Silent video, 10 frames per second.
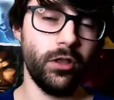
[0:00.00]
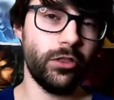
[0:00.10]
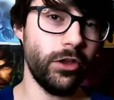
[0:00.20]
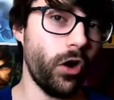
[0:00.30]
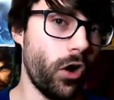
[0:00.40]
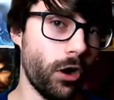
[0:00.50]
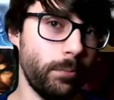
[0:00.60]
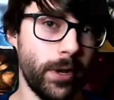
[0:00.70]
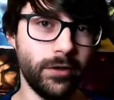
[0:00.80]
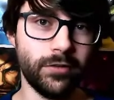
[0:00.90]
The
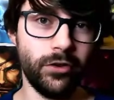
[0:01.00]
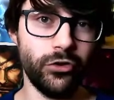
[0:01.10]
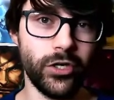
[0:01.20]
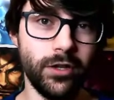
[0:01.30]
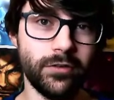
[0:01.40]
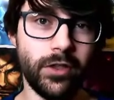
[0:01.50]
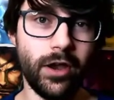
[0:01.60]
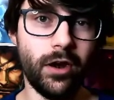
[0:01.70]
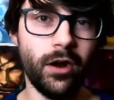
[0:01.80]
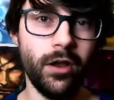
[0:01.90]
Augment synergy is
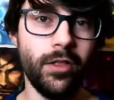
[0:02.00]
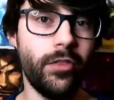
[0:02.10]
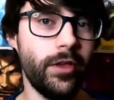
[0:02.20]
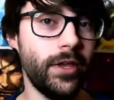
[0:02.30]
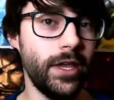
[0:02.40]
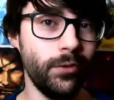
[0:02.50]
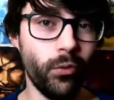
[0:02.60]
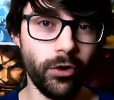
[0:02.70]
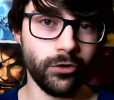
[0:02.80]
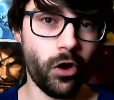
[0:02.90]
there. The
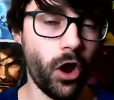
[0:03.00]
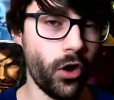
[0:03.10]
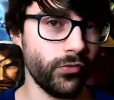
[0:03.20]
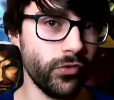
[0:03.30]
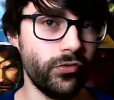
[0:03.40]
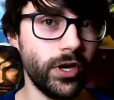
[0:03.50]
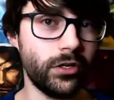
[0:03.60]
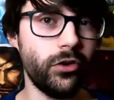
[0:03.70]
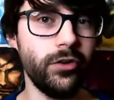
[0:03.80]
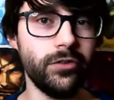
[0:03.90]
keywords off of
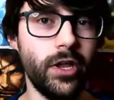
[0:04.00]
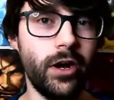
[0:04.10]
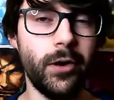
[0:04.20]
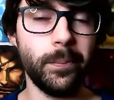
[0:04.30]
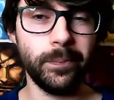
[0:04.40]
Viktor is there.